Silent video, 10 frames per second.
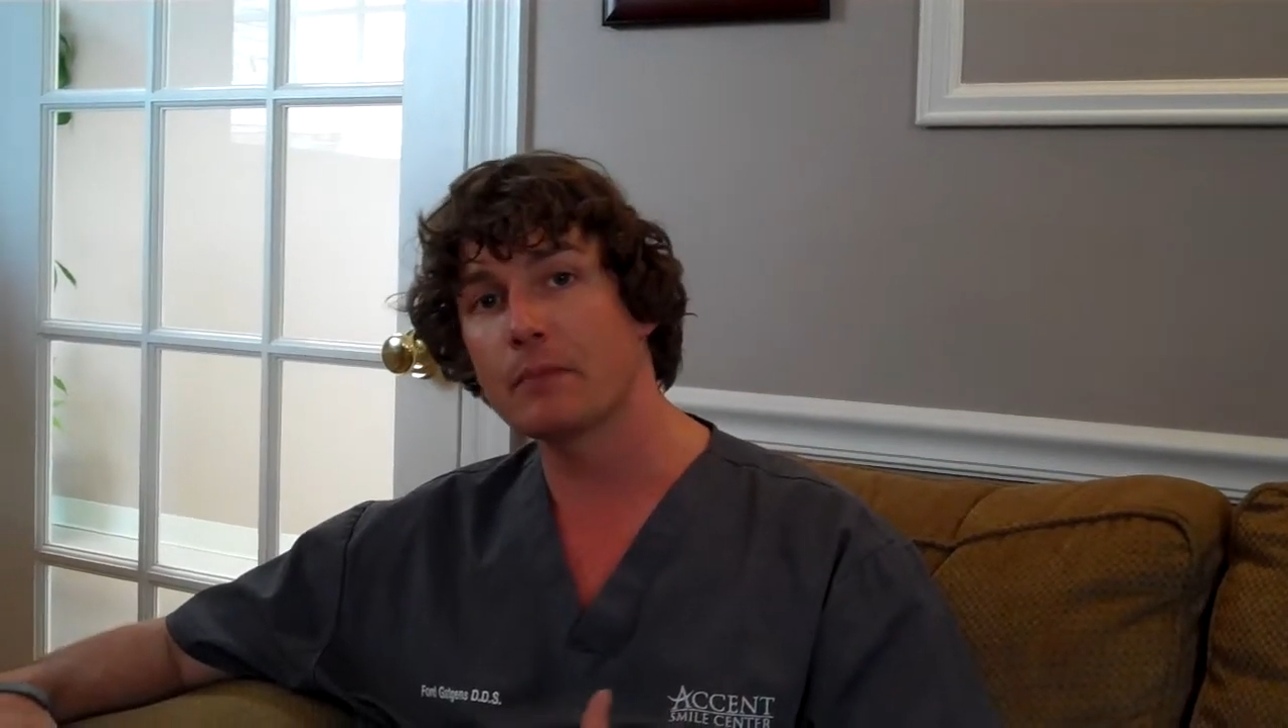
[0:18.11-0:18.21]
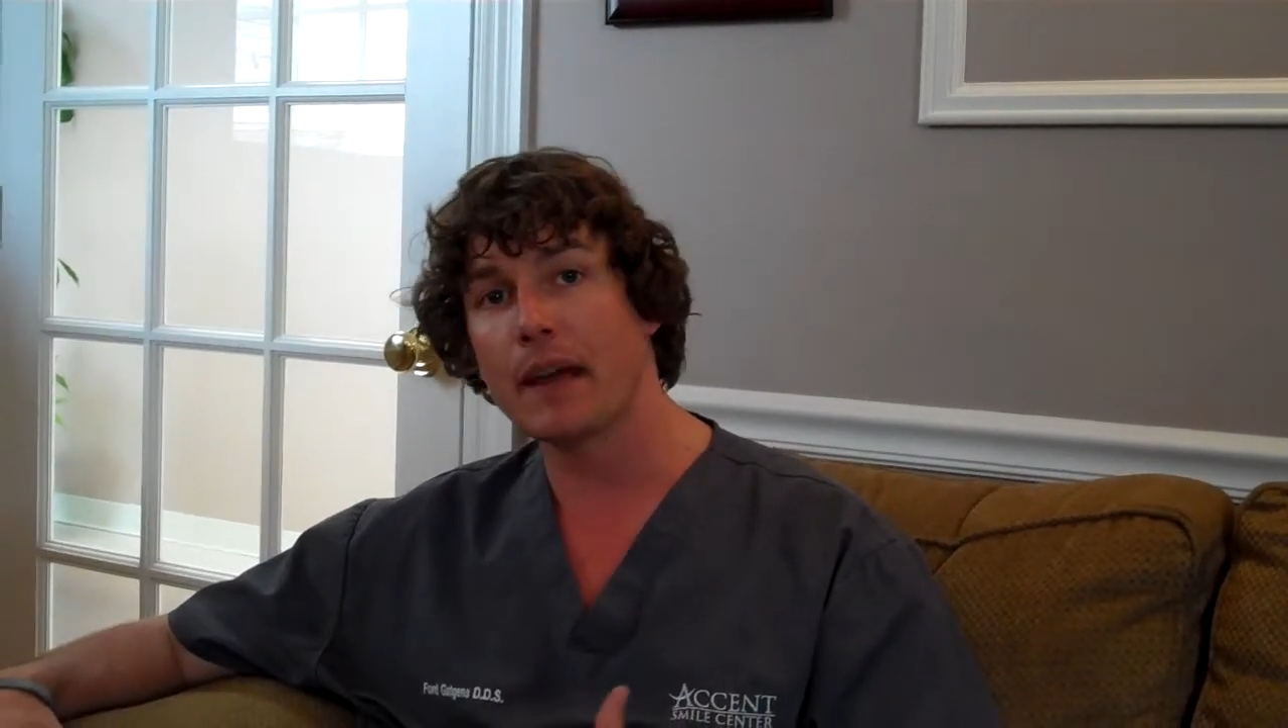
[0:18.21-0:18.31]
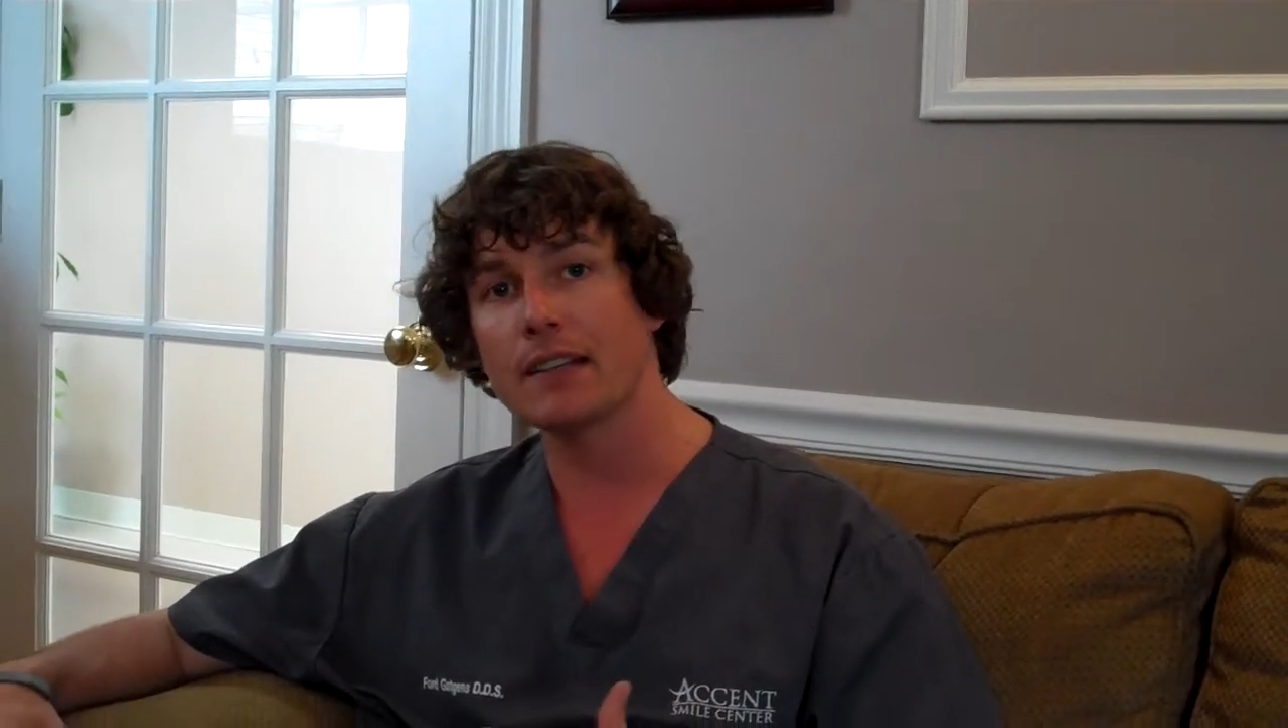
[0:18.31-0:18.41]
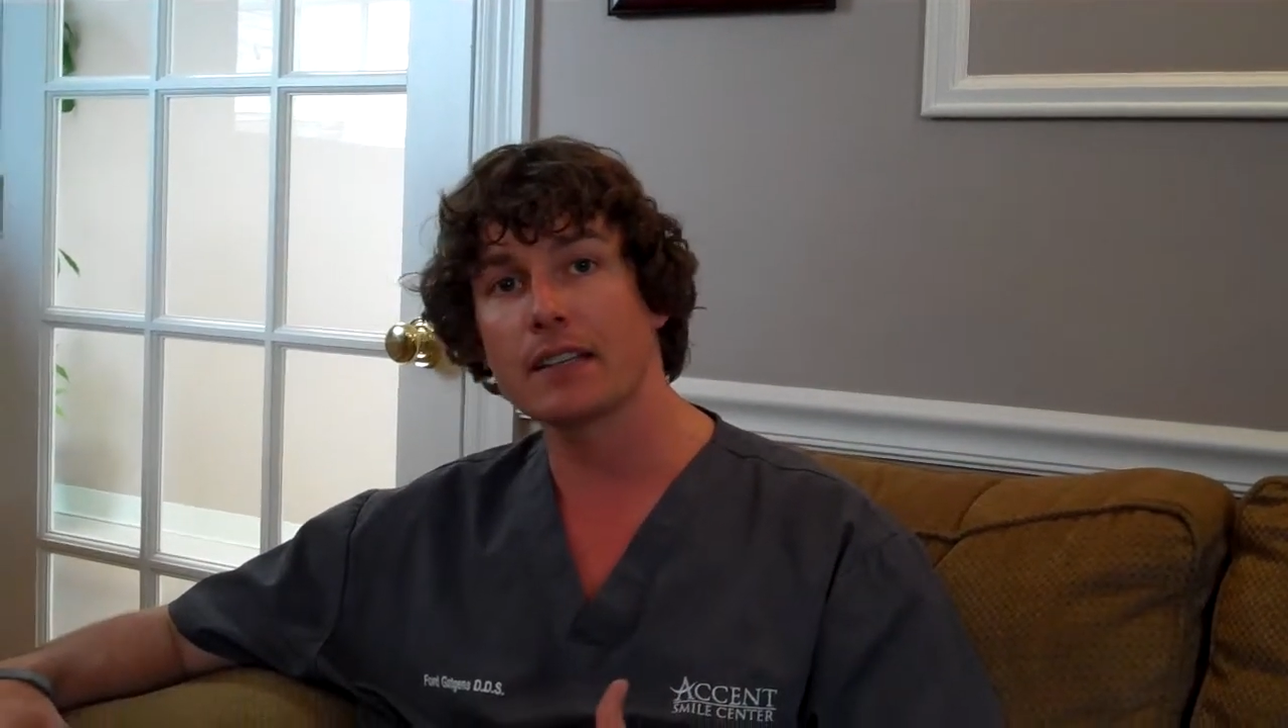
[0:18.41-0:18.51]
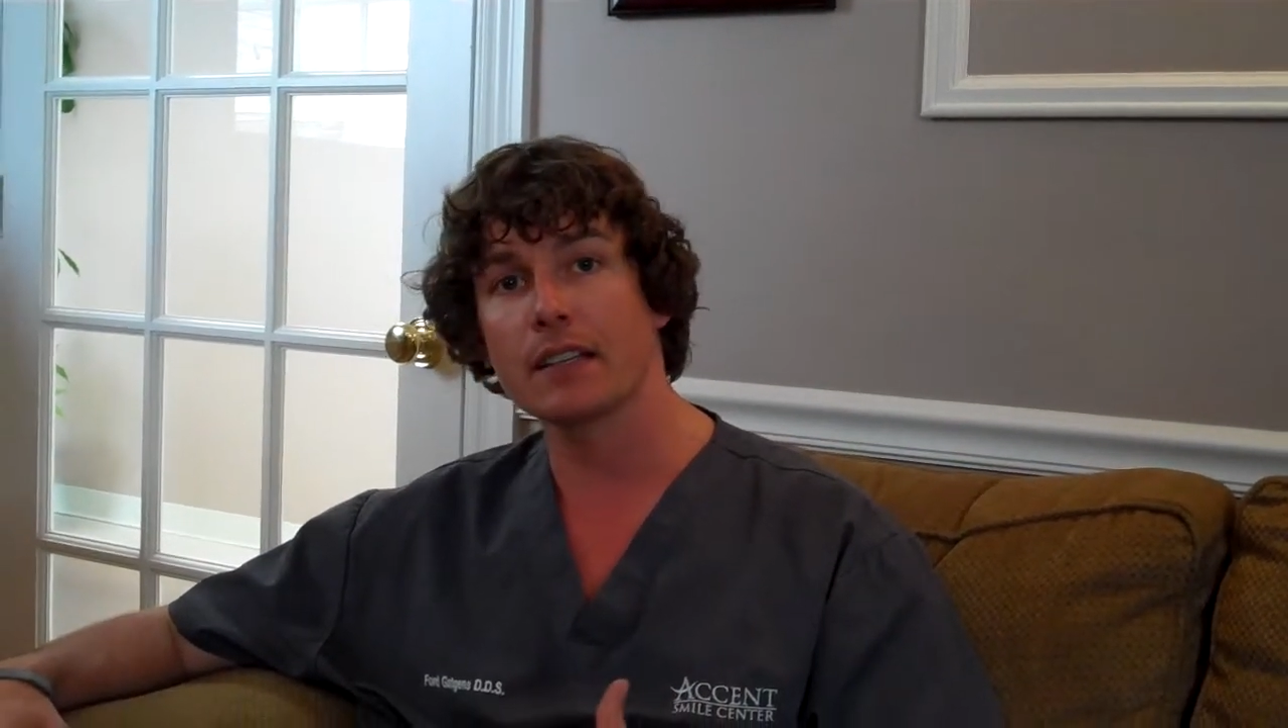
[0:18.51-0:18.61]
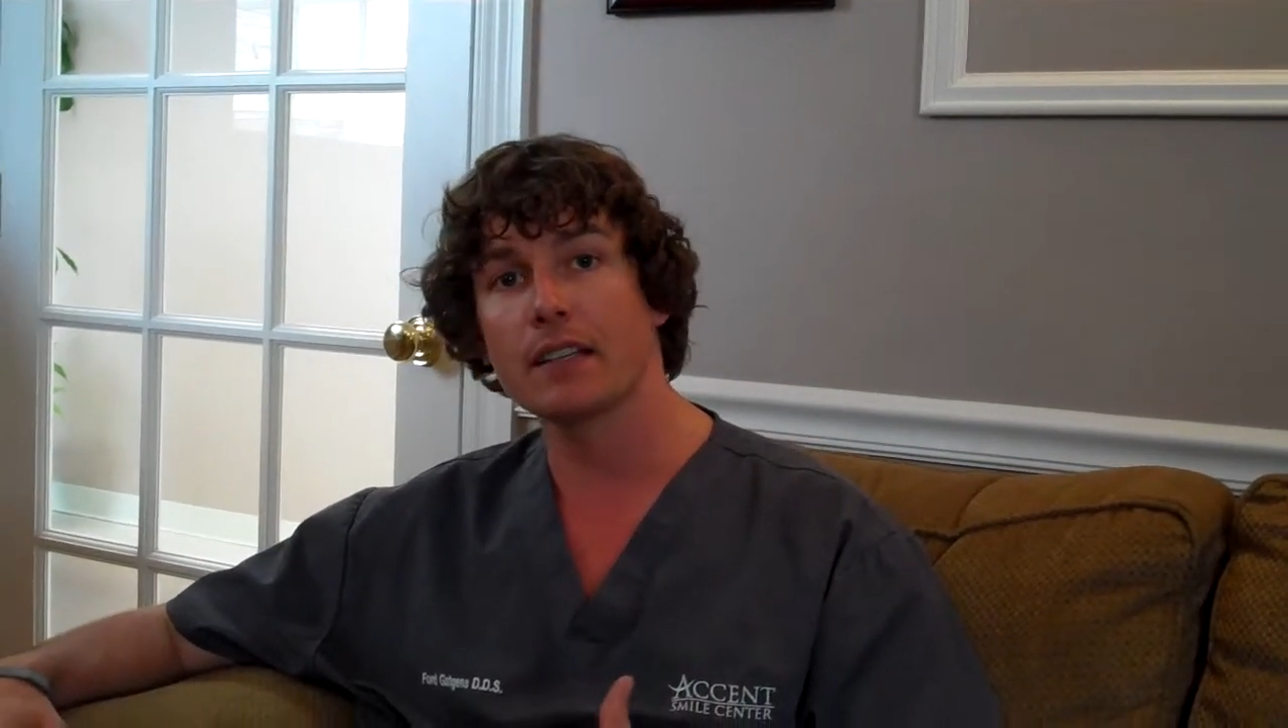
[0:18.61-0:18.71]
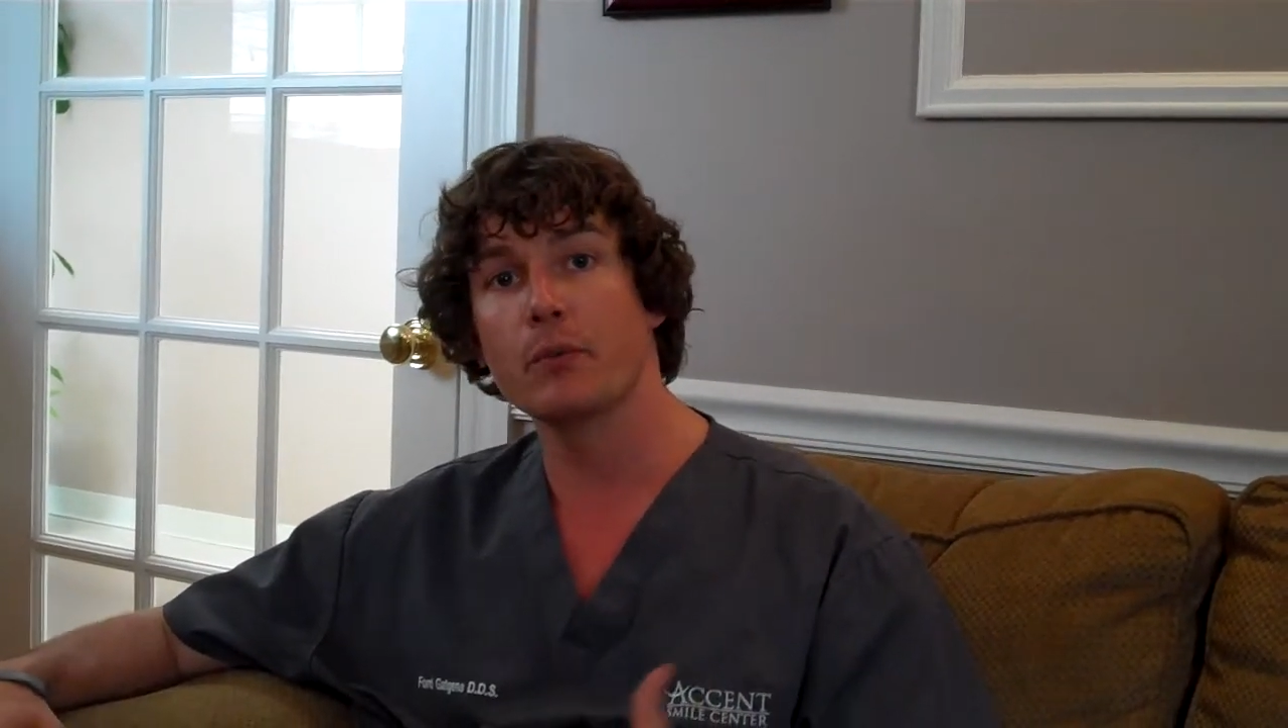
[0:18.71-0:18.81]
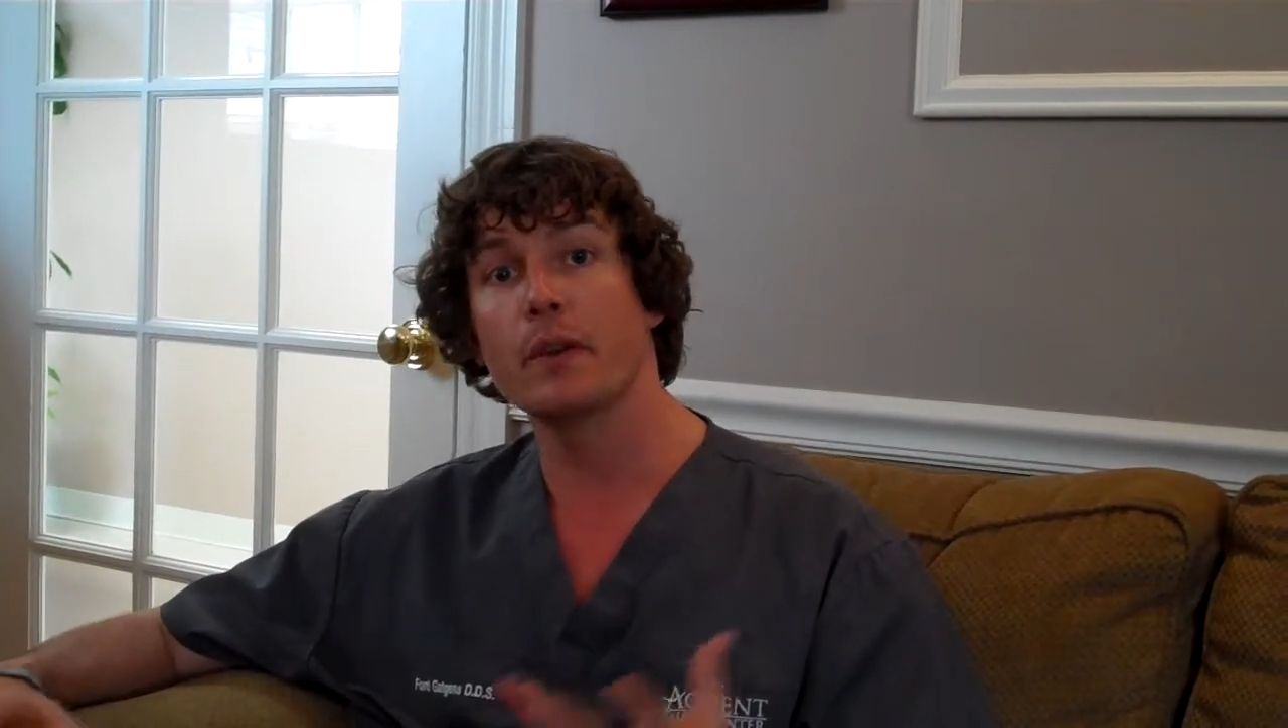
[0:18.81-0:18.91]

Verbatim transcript: basically